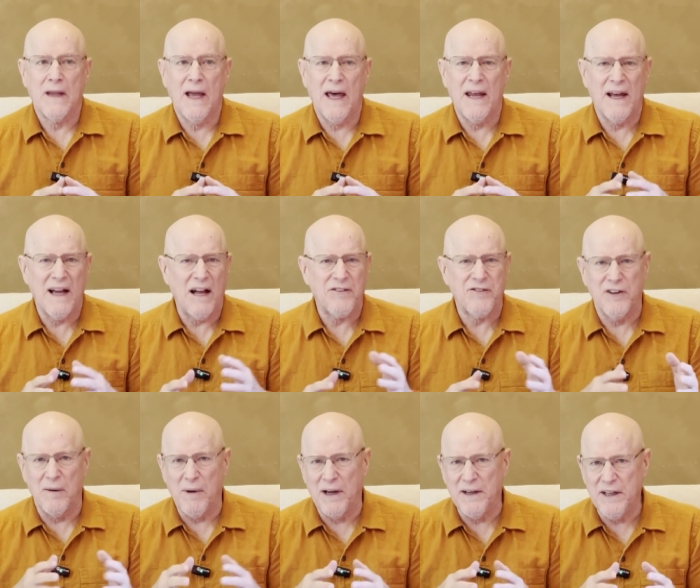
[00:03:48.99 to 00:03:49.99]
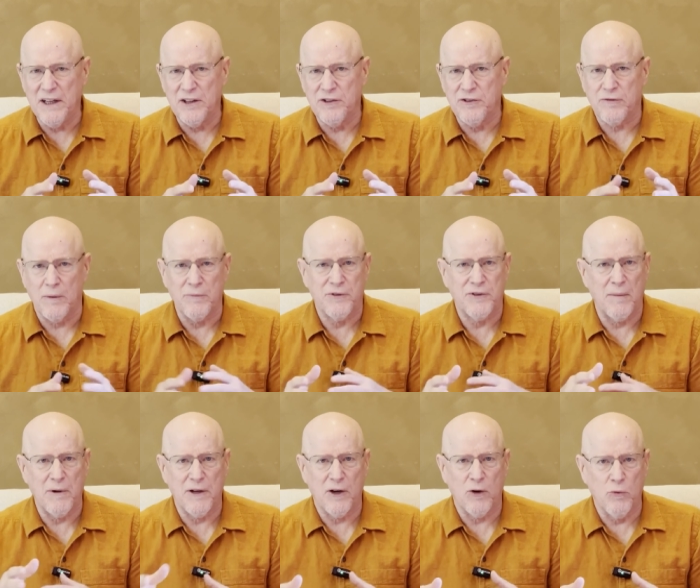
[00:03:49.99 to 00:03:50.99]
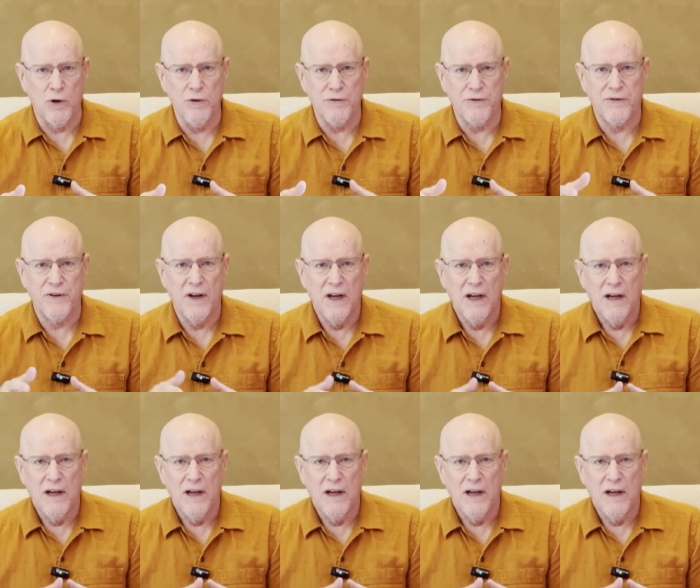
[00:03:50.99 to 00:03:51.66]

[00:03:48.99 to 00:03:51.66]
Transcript: And I got some ideas from some of their routes,